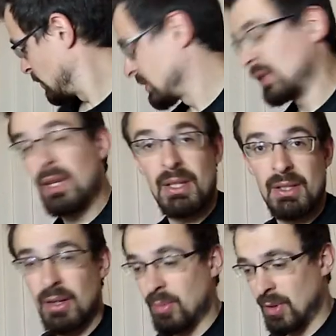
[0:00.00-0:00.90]
was
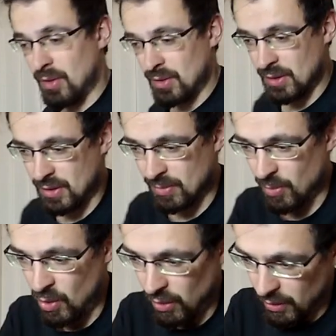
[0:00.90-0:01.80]
easier because it's
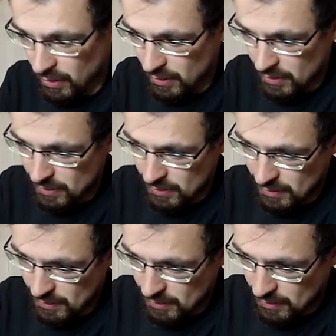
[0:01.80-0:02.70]
smaller,
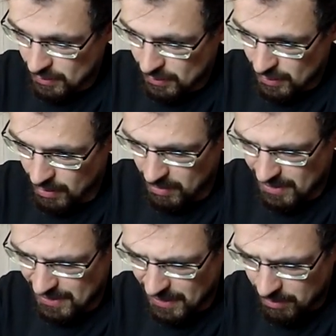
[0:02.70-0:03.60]
I mean
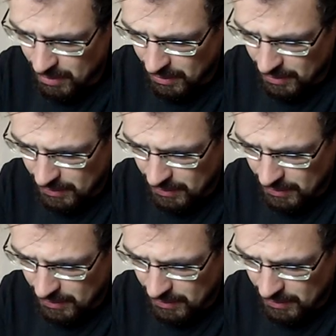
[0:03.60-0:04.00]
slimmer.